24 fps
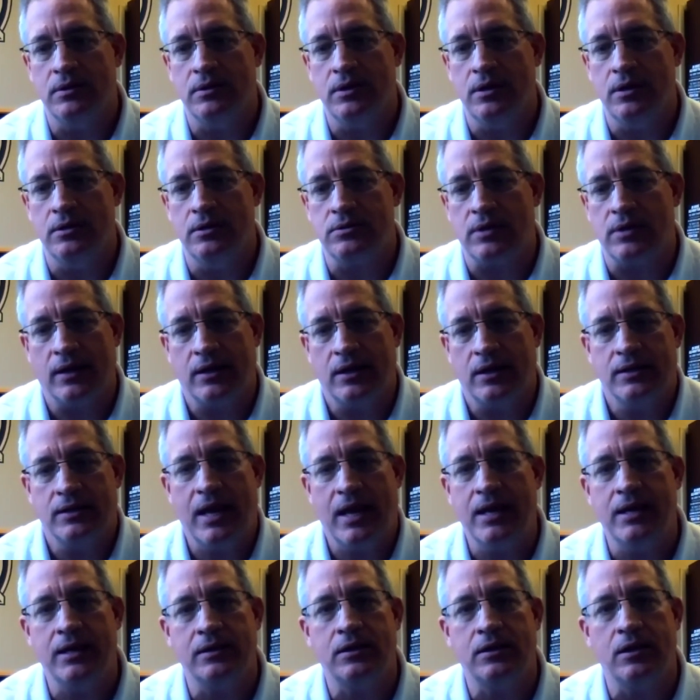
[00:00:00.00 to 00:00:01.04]
is like a
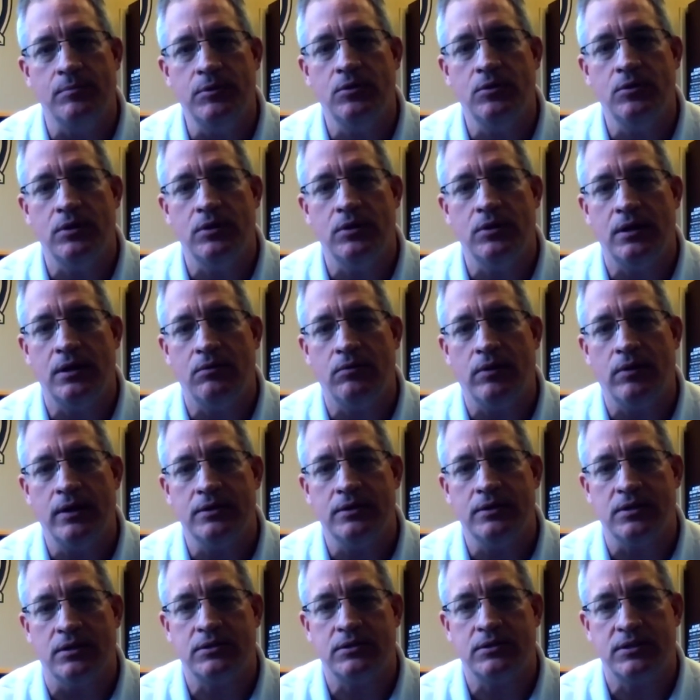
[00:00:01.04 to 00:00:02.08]
gated community, right?
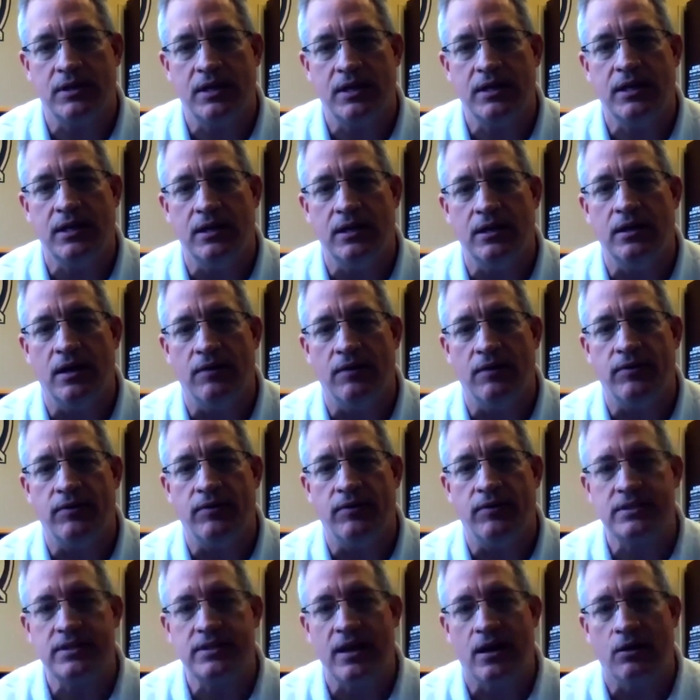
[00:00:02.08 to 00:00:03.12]
It's a city in and of
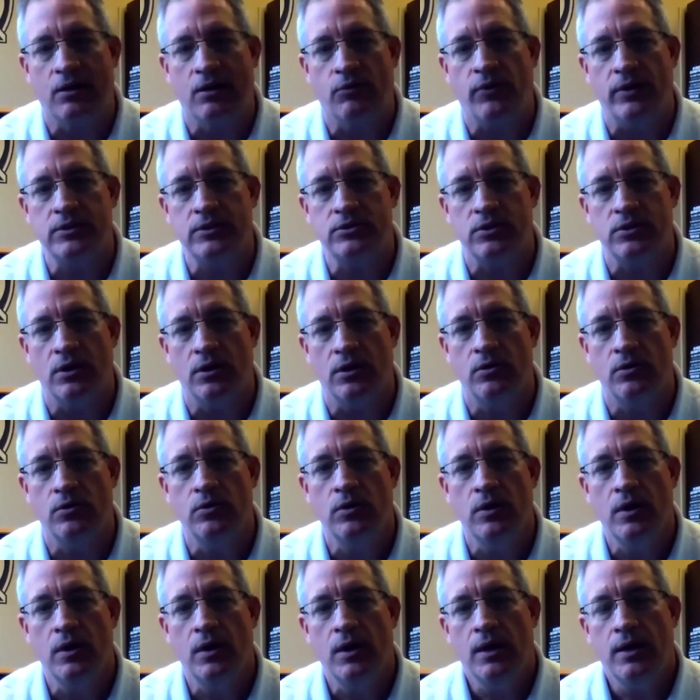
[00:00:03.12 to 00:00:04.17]
itself. And so
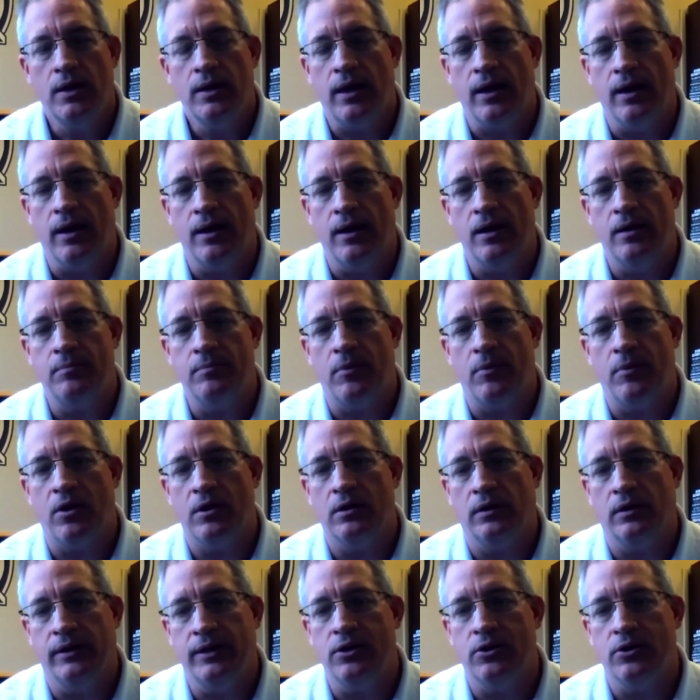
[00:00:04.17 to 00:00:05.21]
um, our
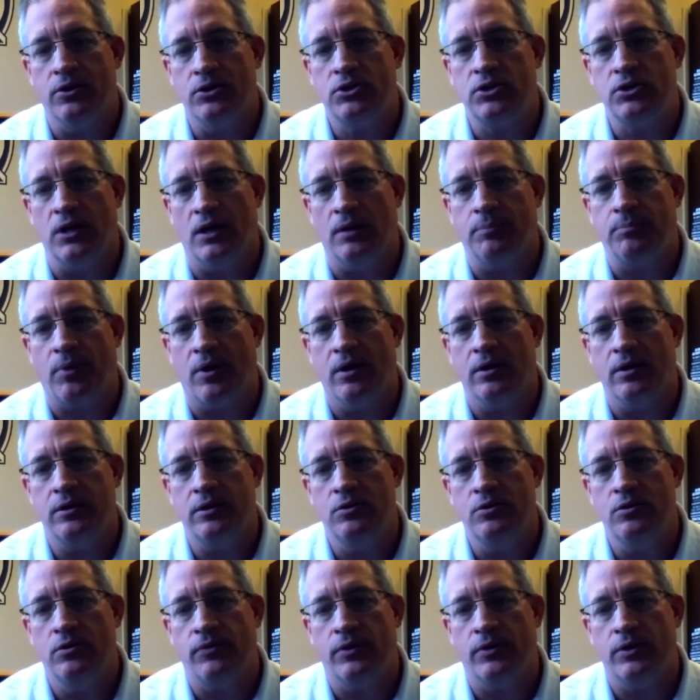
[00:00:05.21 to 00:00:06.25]
leadership, our
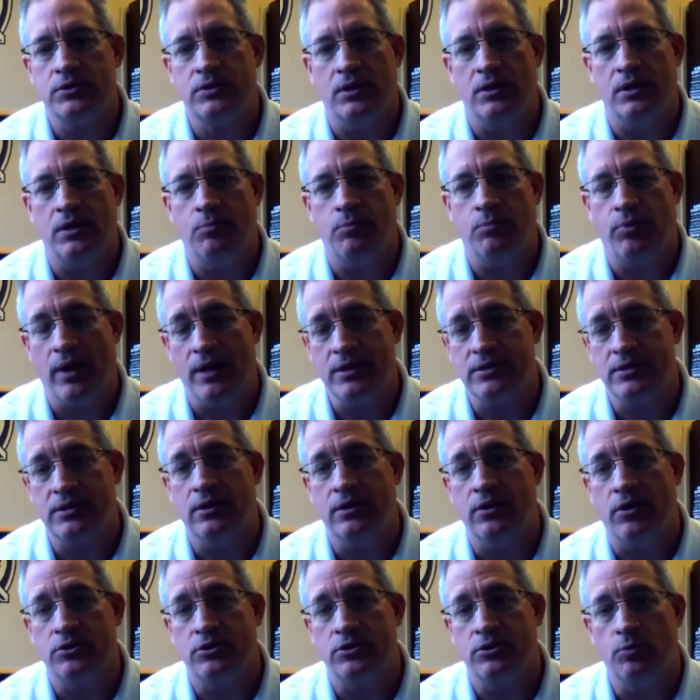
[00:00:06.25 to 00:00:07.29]
university
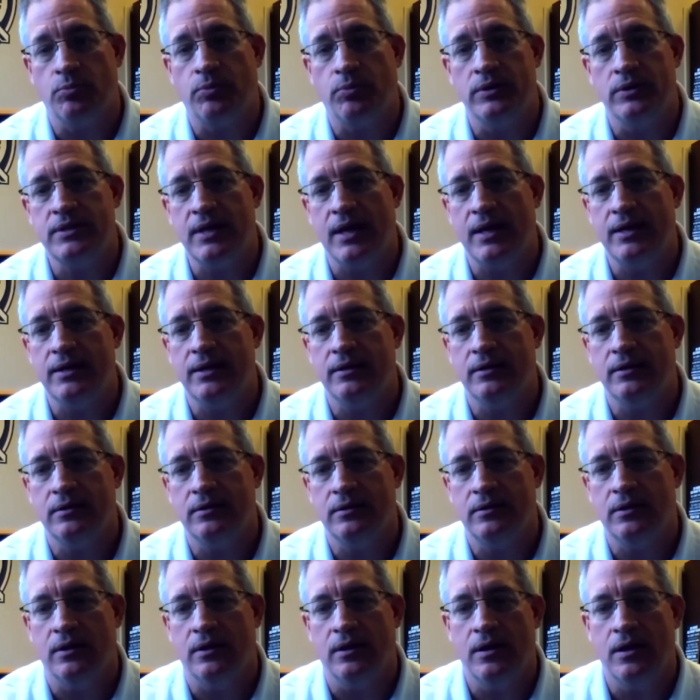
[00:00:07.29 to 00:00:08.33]
president, our superintendent
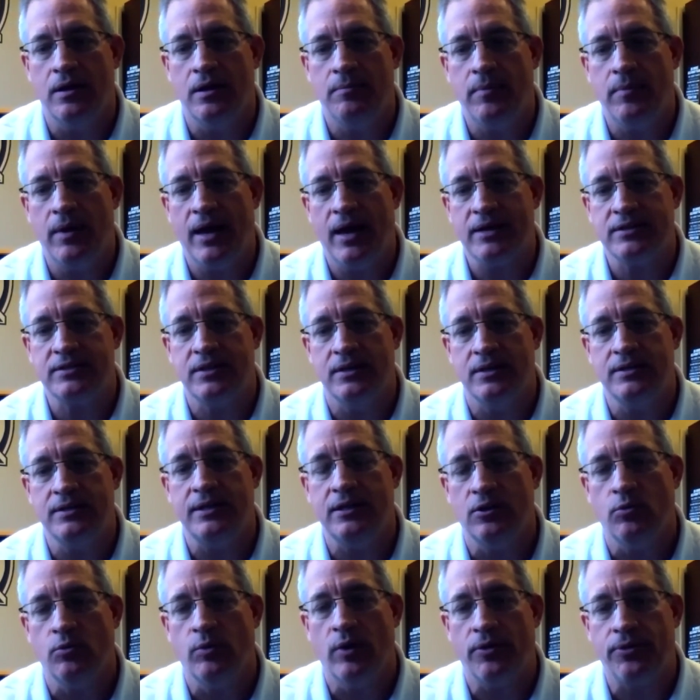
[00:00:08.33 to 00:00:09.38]
um, has to
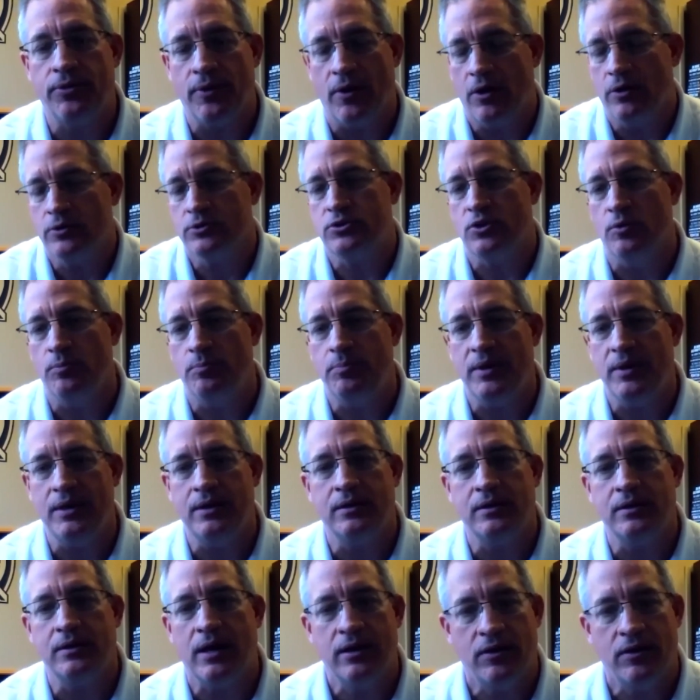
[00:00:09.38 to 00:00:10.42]
deal with also
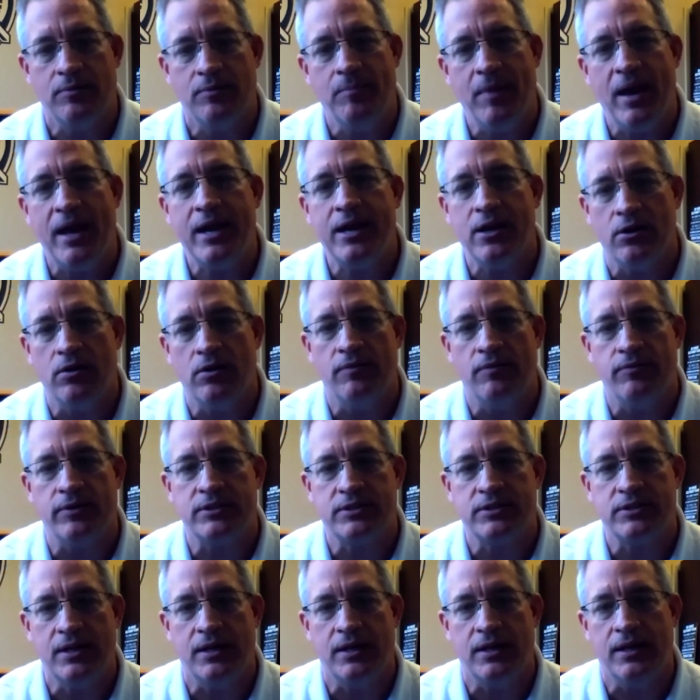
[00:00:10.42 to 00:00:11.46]
being kind of the mayor of a
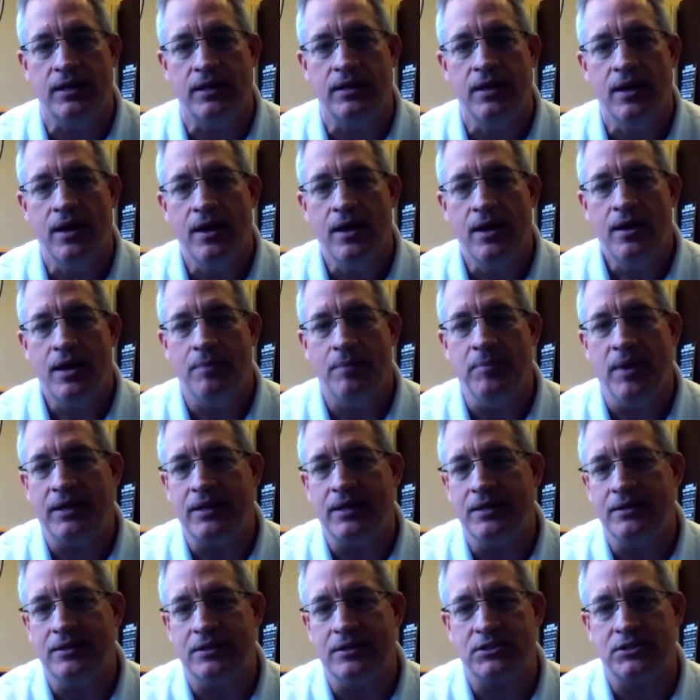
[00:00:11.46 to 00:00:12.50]
city and
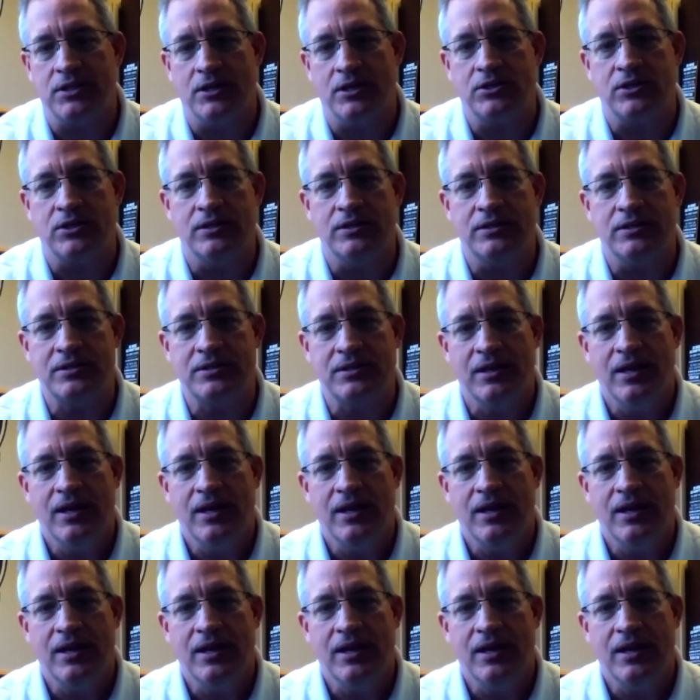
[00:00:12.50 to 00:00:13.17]
making decisions,